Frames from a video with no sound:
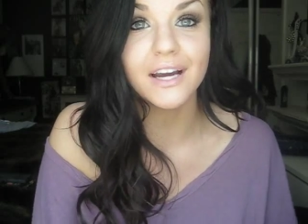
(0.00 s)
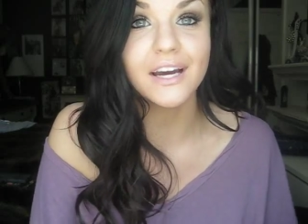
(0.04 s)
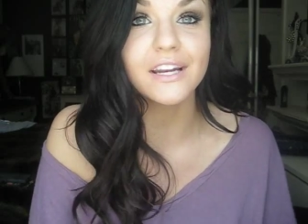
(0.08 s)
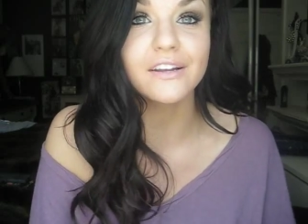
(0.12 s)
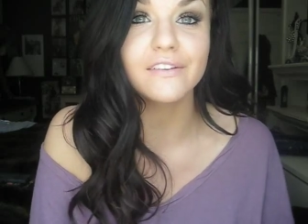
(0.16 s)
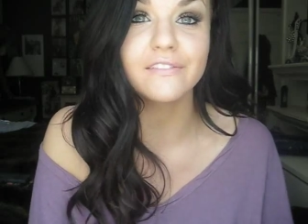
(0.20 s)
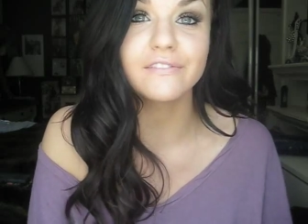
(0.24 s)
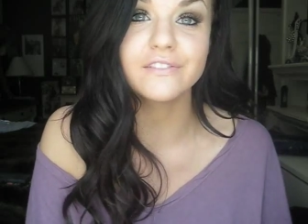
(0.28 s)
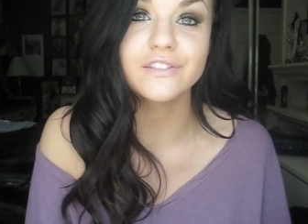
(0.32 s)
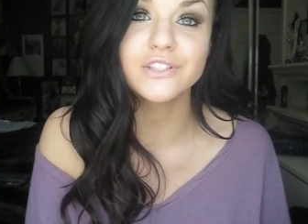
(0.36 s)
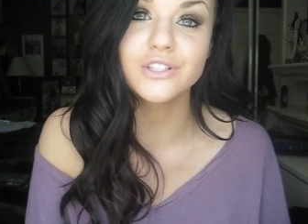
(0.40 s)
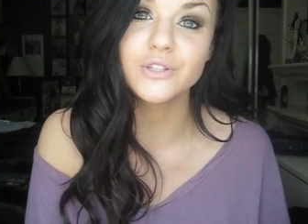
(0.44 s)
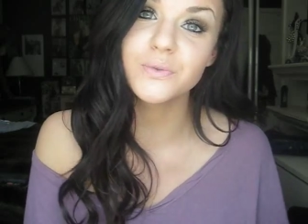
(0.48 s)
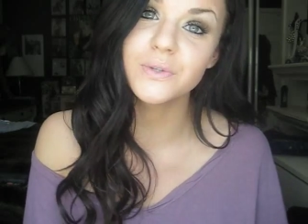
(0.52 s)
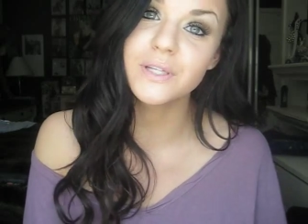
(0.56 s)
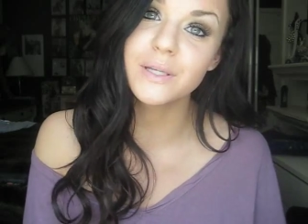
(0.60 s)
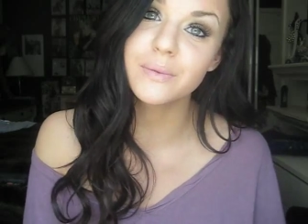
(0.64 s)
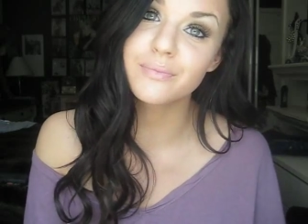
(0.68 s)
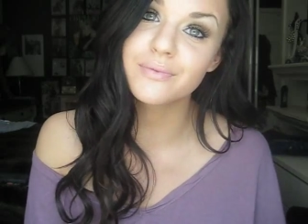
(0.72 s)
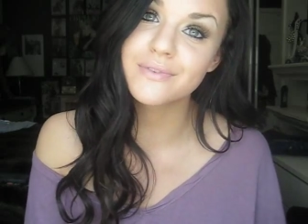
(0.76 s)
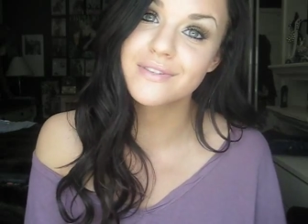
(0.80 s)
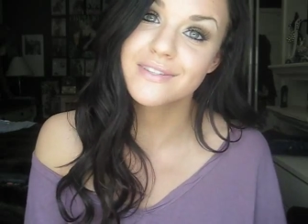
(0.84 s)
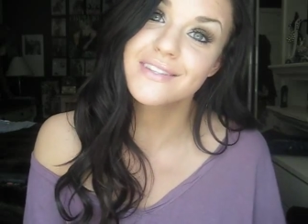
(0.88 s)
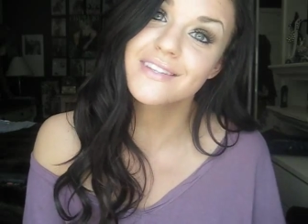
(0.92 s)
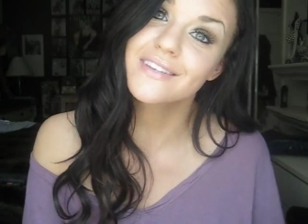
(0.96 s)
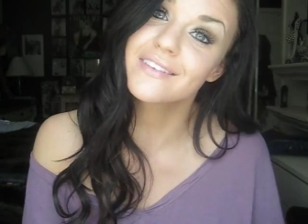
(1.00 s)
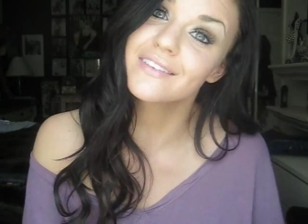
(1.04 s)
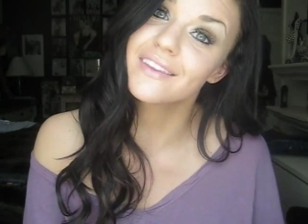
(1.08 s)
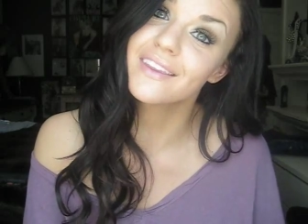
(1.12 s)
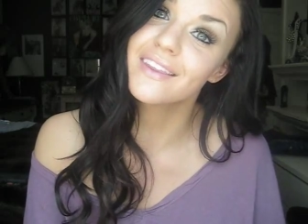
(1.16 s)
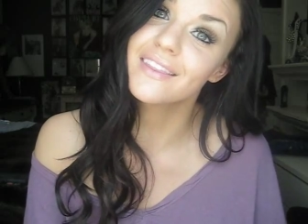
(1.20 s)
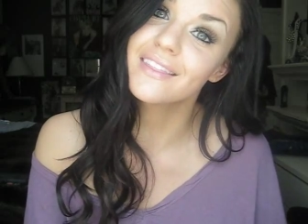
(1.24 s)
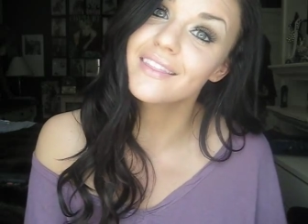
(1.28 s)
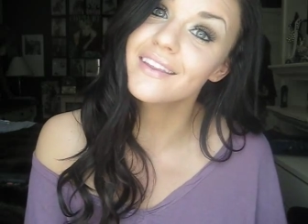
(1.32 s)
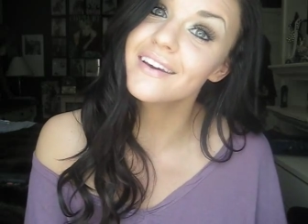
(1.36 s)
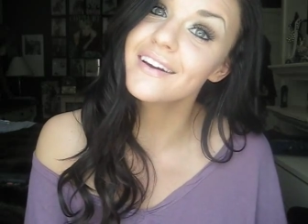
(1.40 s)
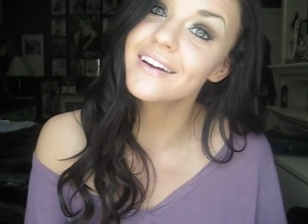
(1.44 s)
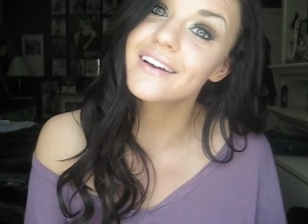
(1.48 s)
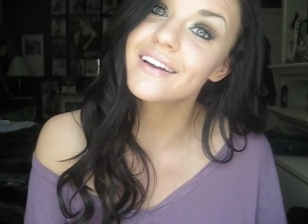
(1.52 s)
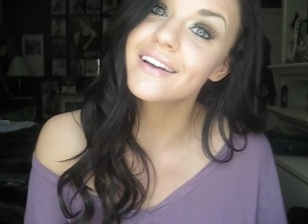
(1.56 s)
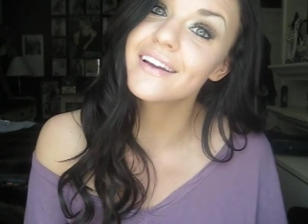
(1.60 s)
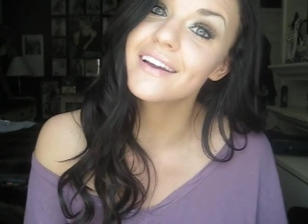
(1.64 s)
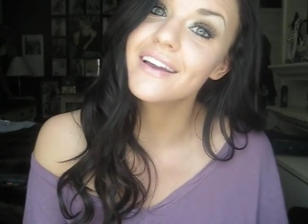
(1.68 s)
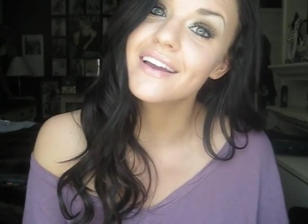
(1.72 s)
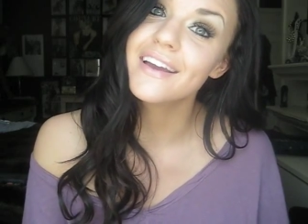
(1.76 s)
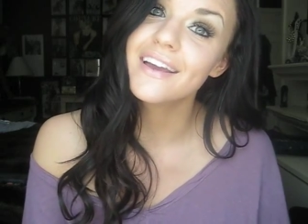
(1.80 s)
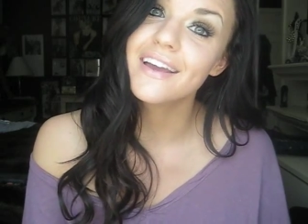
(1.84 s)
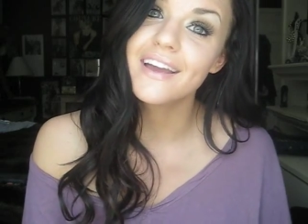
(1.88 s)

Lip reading: kind of dewy Brazilian look.